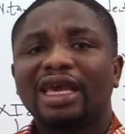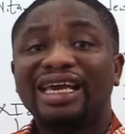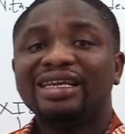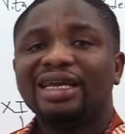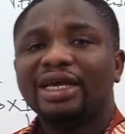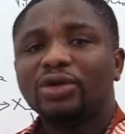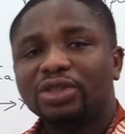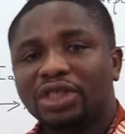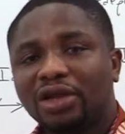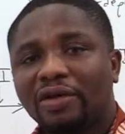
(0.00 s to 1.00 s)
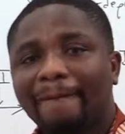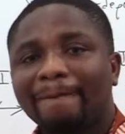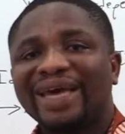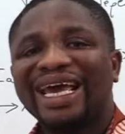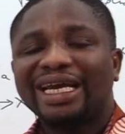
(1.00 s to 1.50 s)
in the
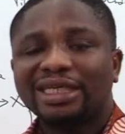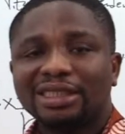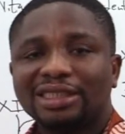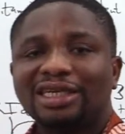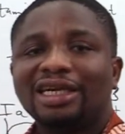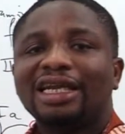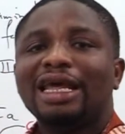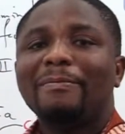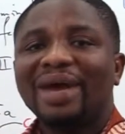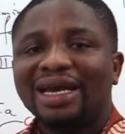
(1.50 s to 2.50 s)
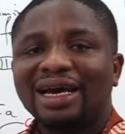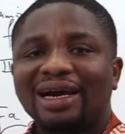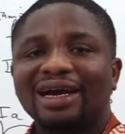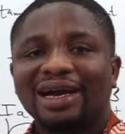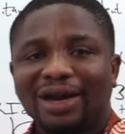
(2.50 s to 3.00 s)
endothelium and the
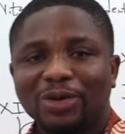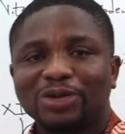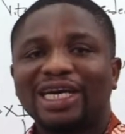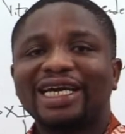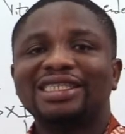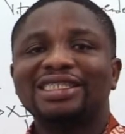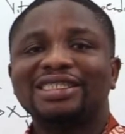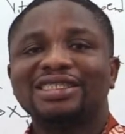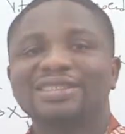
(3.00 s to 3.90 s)
megakaryocytes.